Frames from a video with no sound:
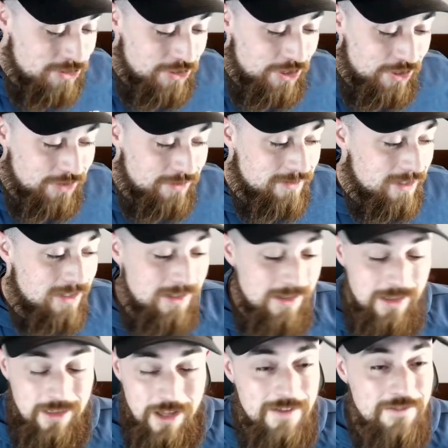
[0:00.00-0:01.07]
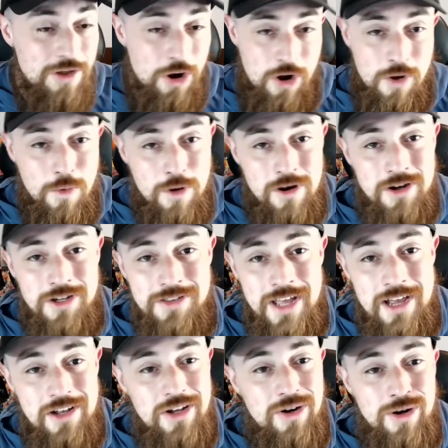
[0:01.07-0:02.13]
y'all, love the artwork on
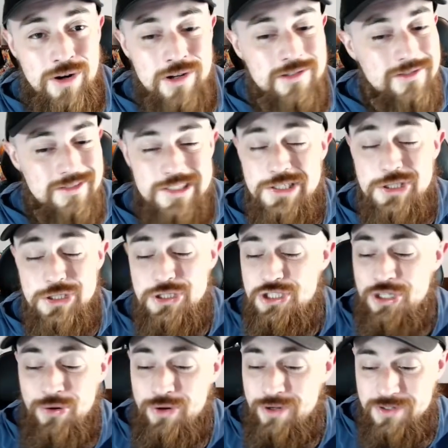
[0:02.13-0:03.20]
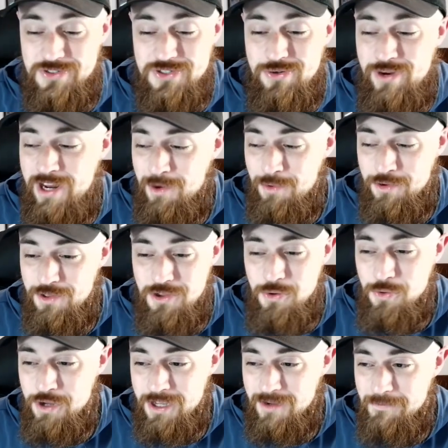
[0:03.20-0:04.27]
that card. Let's just show it on screen really
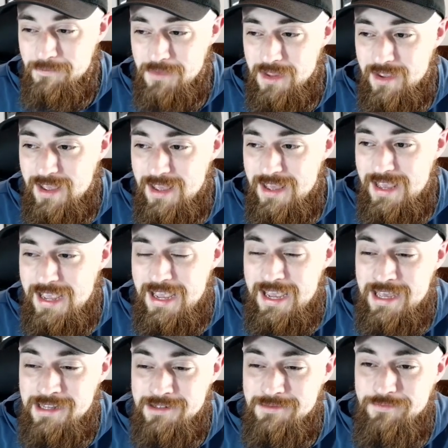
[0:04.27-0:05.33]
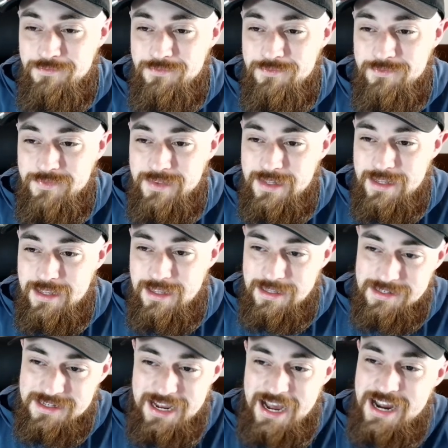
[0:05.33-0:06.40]
quick. And
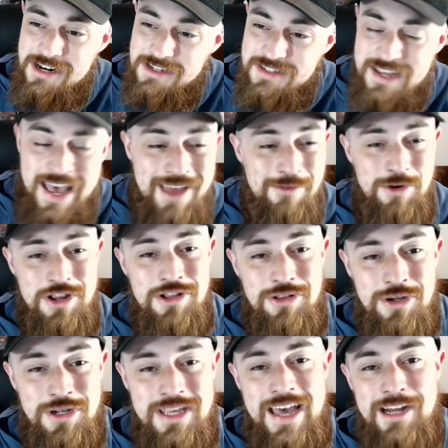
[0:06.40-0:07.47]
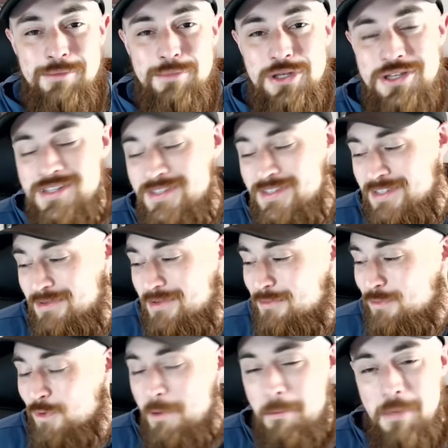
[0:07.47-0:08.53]
it's kind of sad when you look at it because it
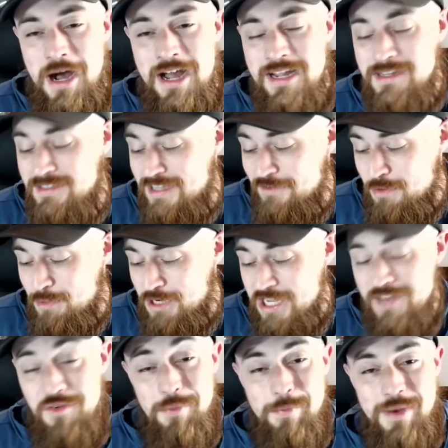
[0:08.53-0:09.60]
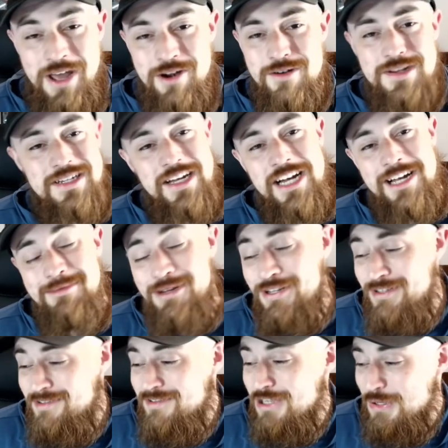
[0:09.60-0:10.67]
reminds everybody of a better time.
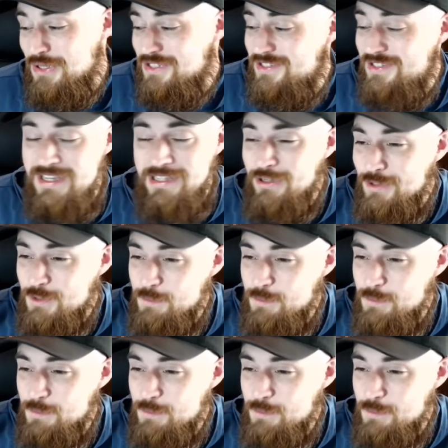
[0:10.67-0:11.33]
You can see there's